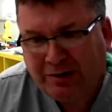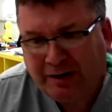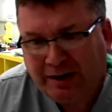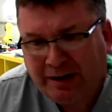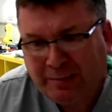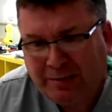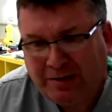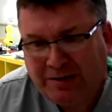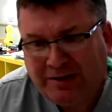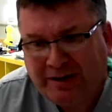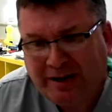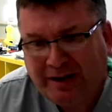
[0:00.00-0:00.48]
And I
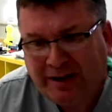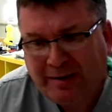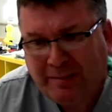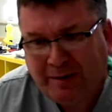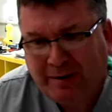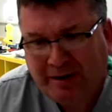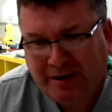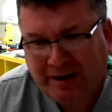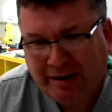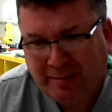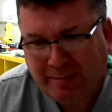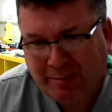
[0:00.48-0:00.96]
was telling my
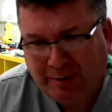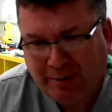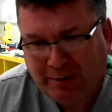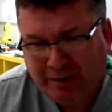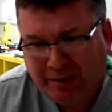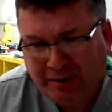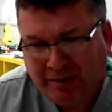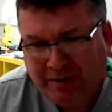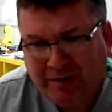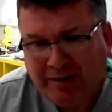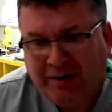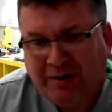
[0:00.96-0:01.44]

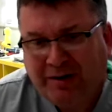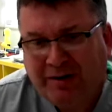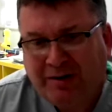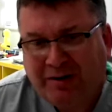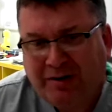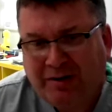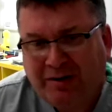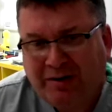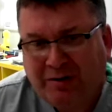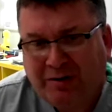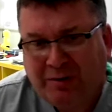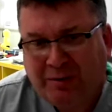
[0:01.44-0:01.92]
neighbor,
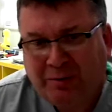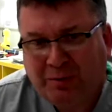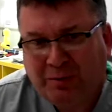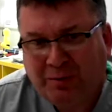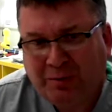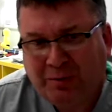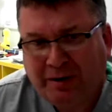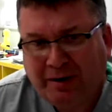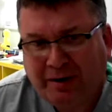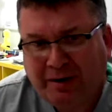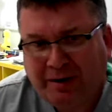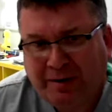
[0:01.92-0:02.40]

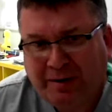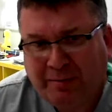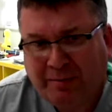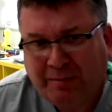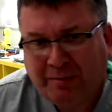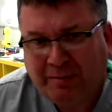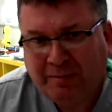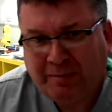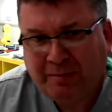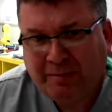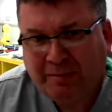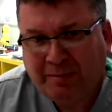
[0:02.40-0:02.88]

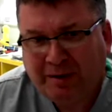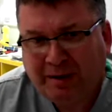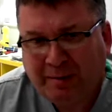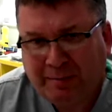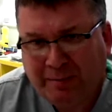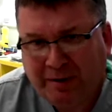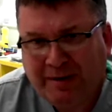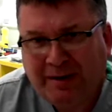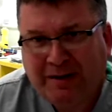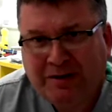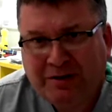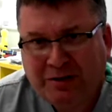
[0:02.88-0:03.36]
I'm
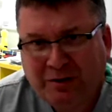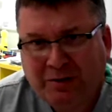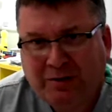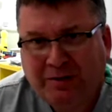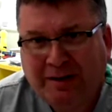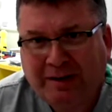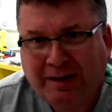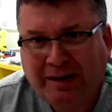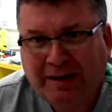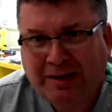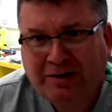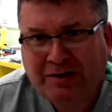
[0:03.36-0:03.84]
in this
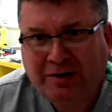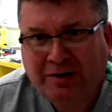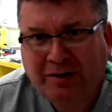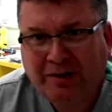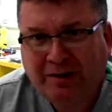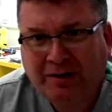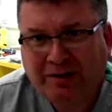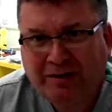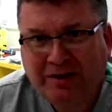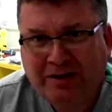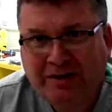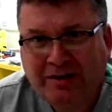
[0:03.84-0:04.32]
ukulele
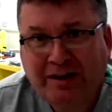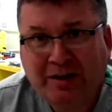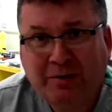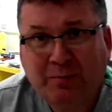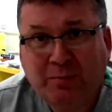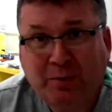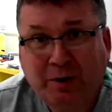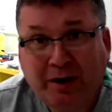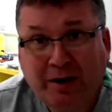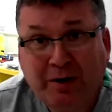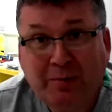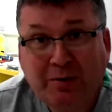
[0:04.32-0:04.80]
circle, and she said,
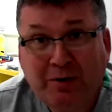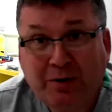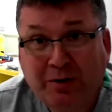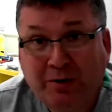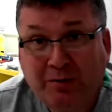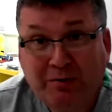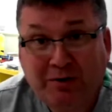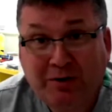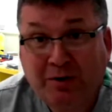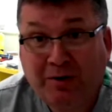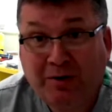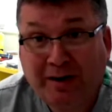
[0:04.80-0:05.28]
"Wow,
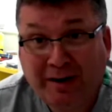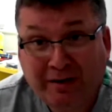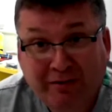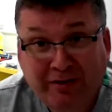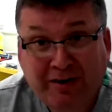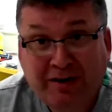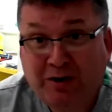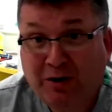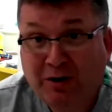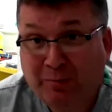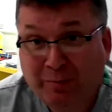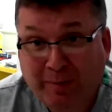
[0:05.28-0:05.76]
you're
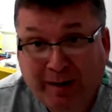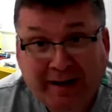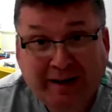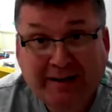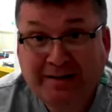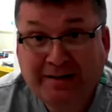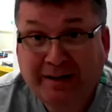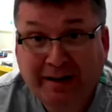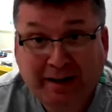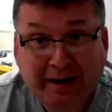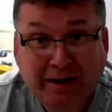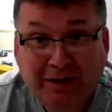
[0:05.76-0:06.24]
living your
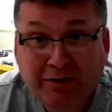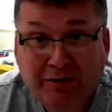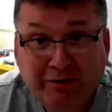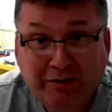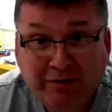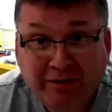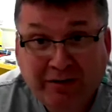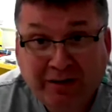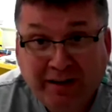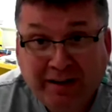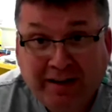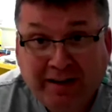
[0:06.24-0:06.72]
best
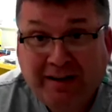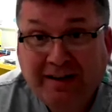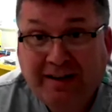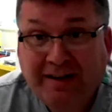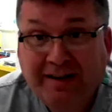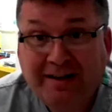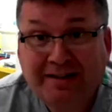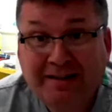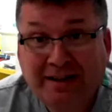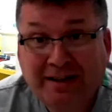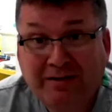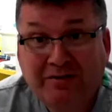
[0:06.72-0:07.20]
life
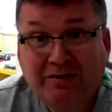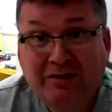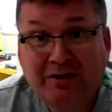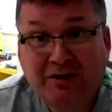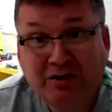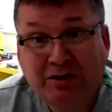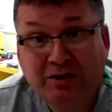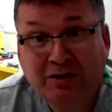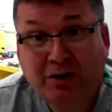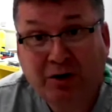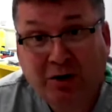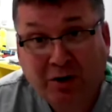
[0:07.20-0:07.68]
instead of
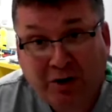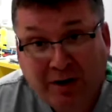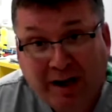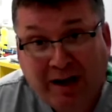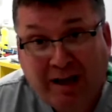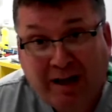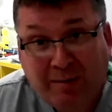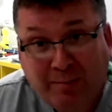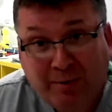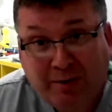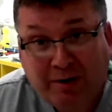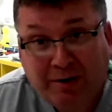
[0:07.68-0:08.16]
just
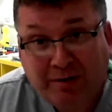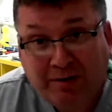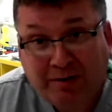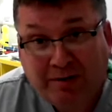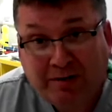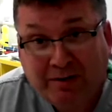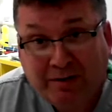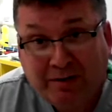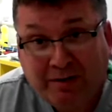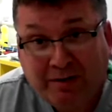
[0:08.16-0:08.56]
talking about